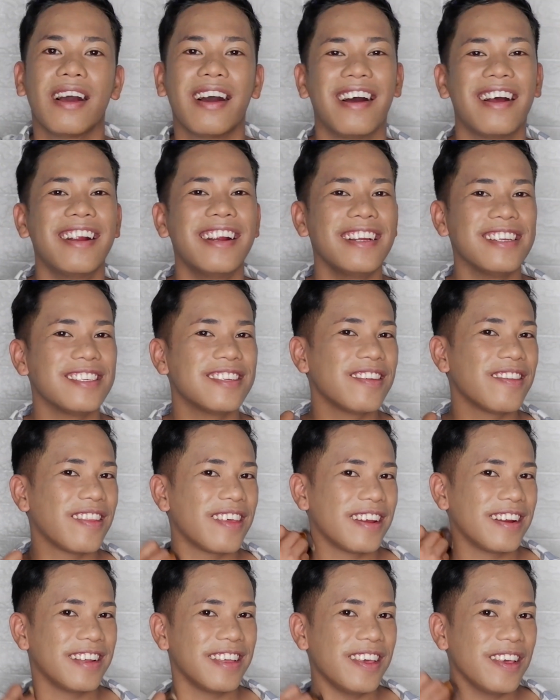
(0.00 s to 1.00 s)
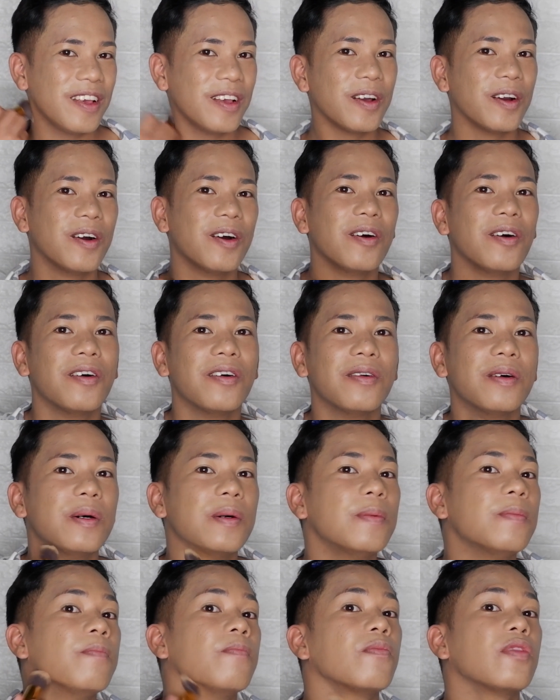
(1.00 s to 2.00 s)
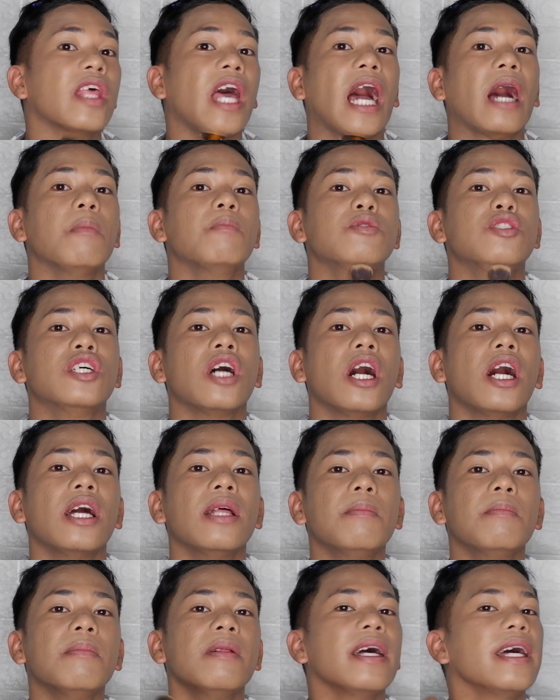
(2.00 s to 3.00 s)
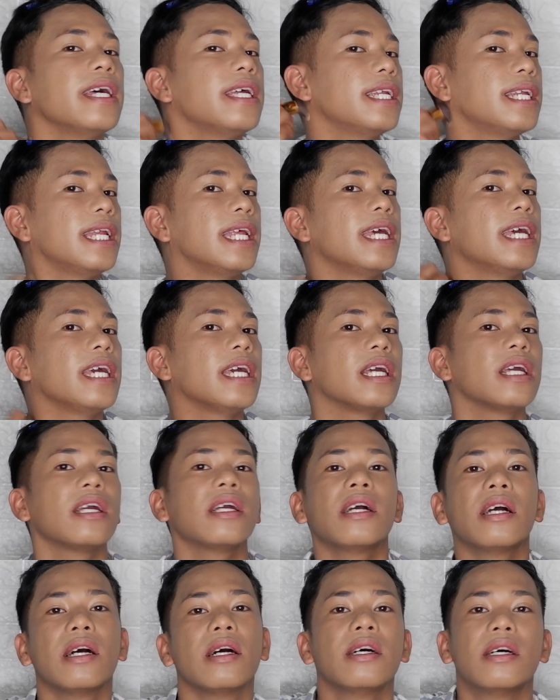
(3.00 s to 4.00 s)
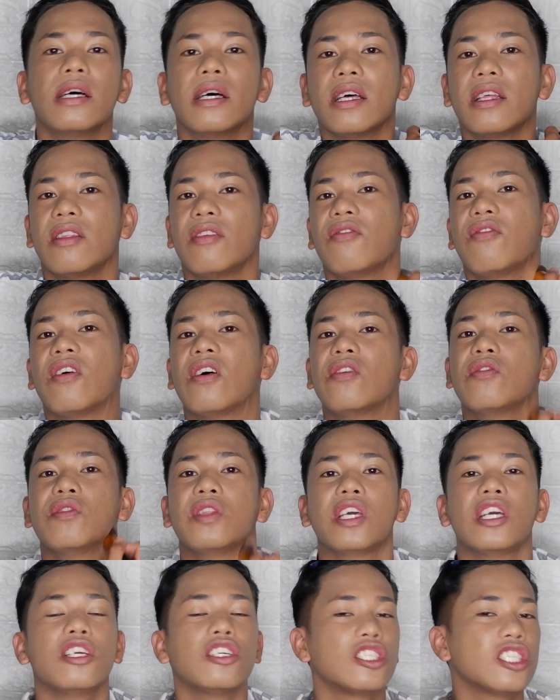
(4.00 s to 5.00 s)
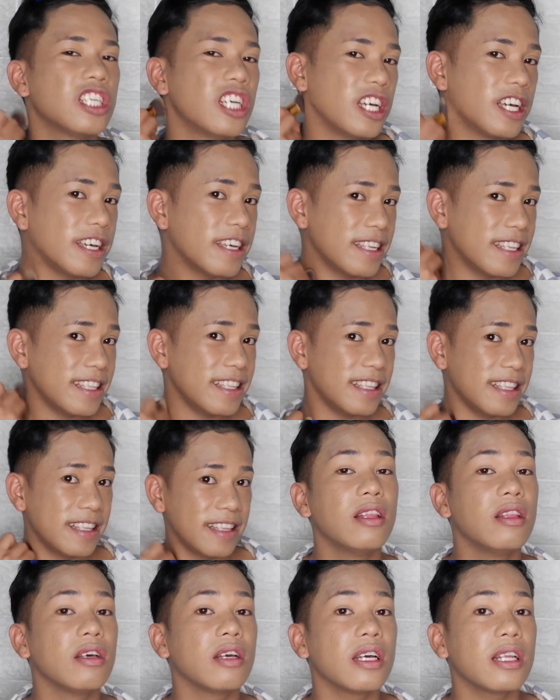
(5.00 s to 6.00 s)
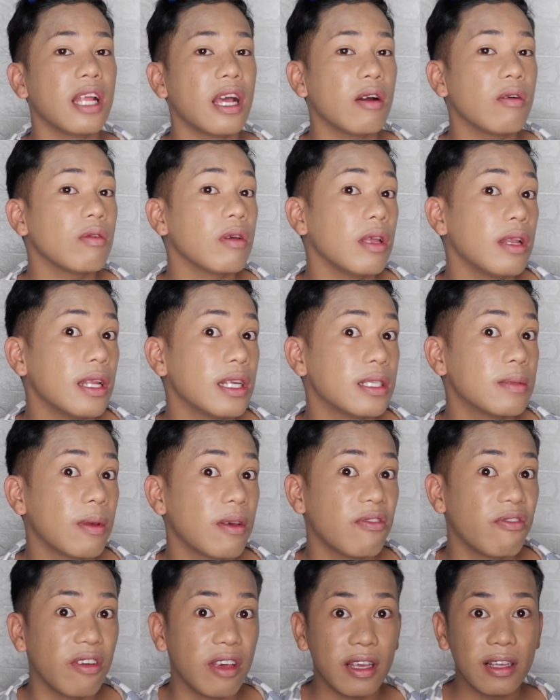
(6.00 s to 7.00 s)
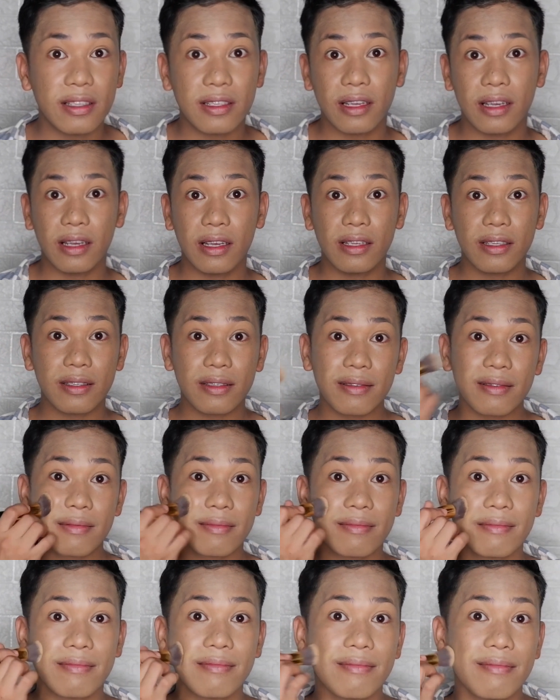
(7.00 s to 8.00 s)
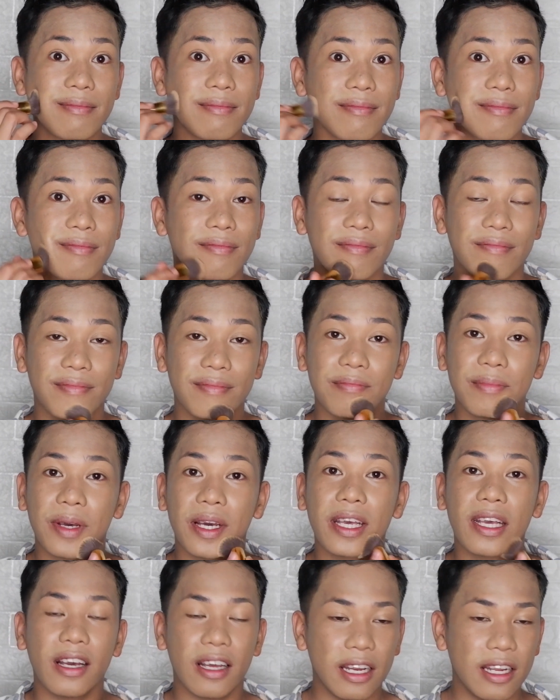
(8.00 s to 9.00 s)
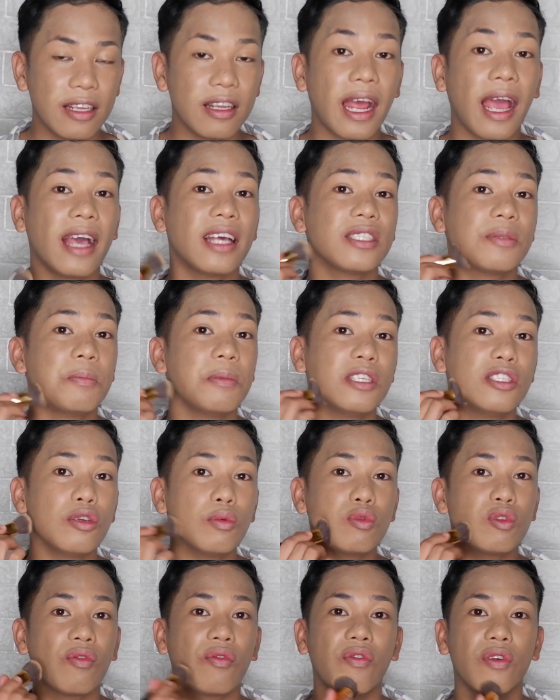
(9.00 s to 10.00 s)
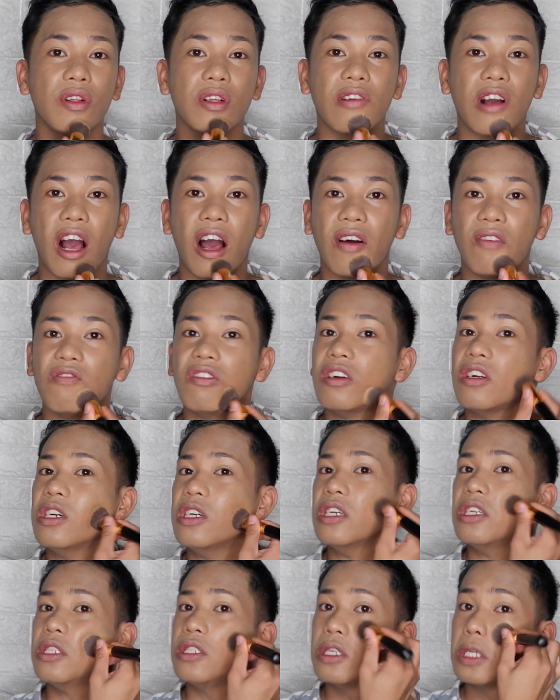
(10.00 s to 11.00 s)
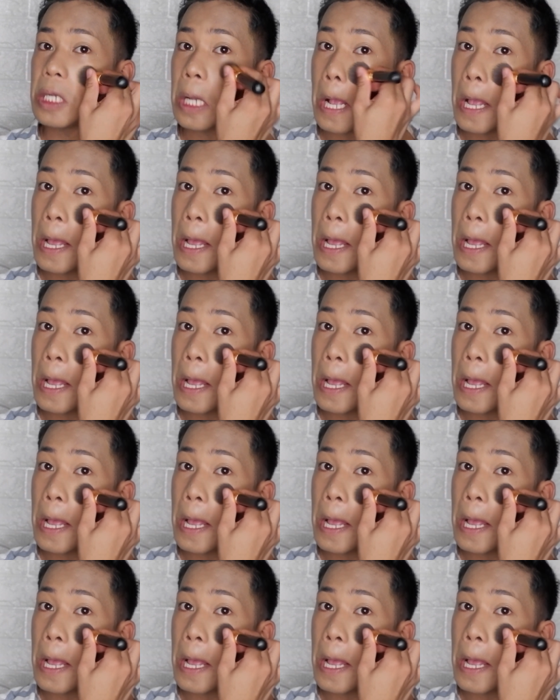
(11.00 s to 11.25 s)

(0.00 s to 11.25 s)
Alright, so there you go. I'm done blending the foundation. And look at how clean my face is. Oh my god, it has medium to full coverage.